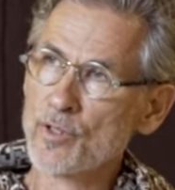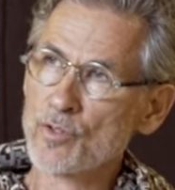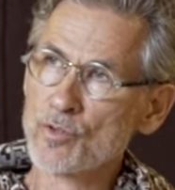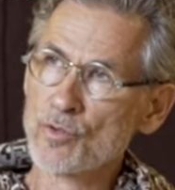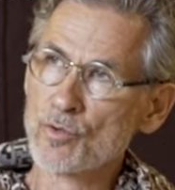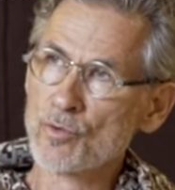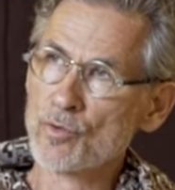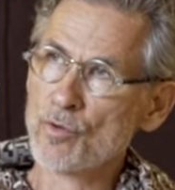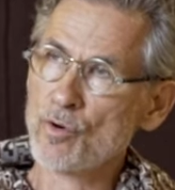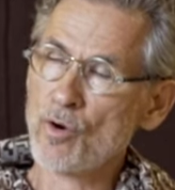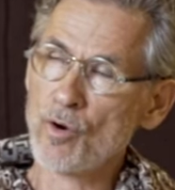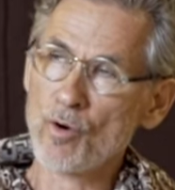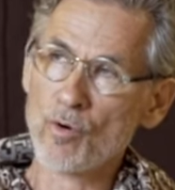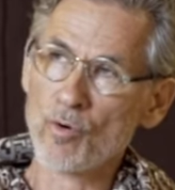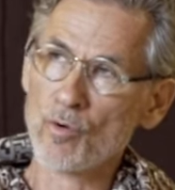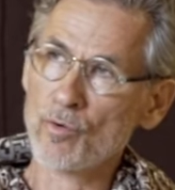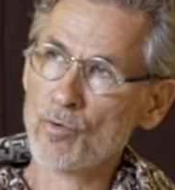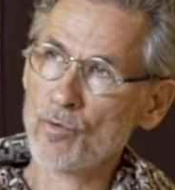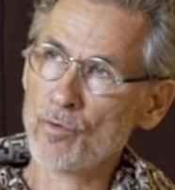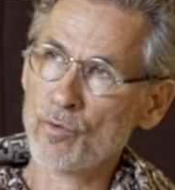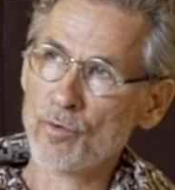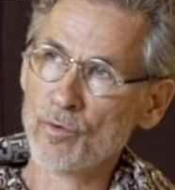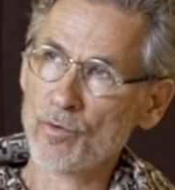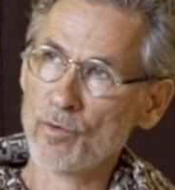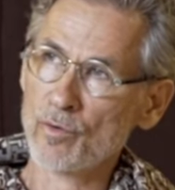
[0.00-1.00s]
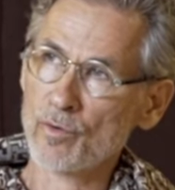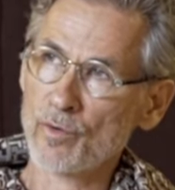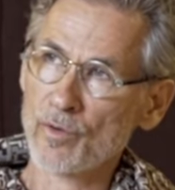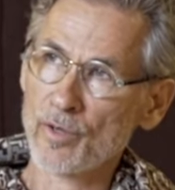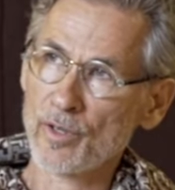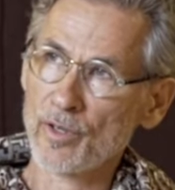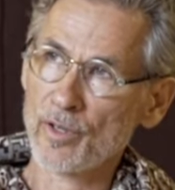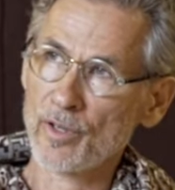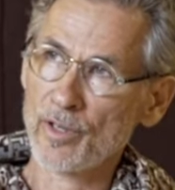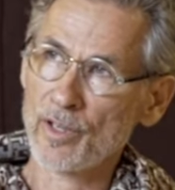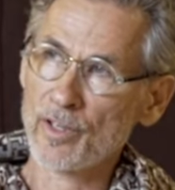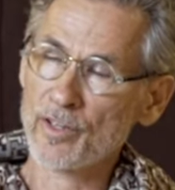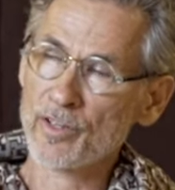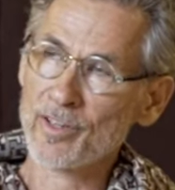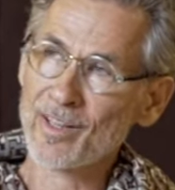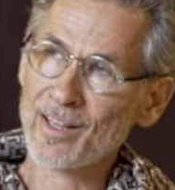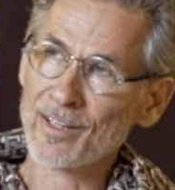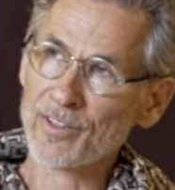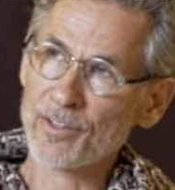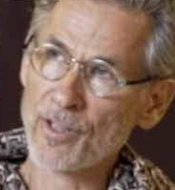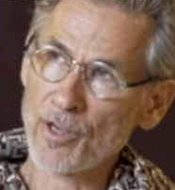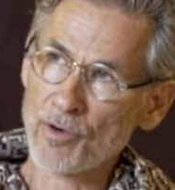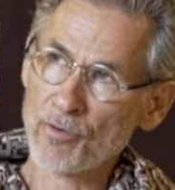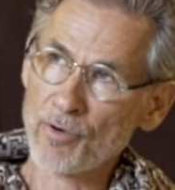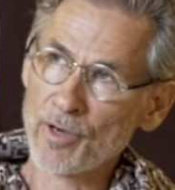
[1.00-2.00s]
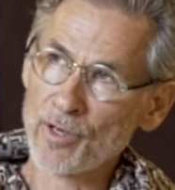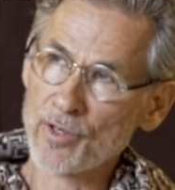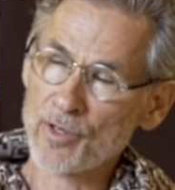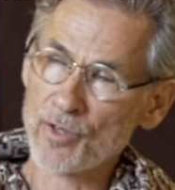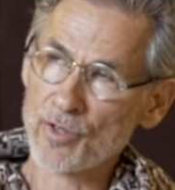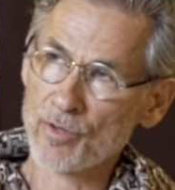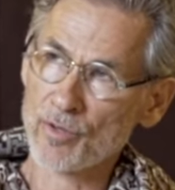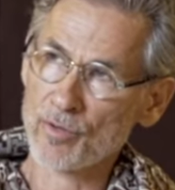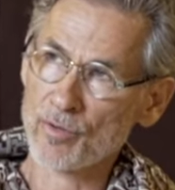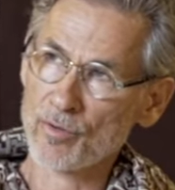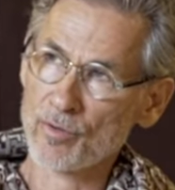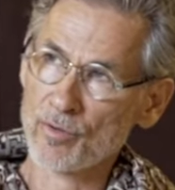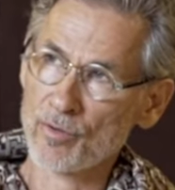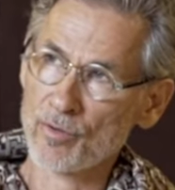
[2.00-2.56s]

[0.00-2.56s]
to go in that direction.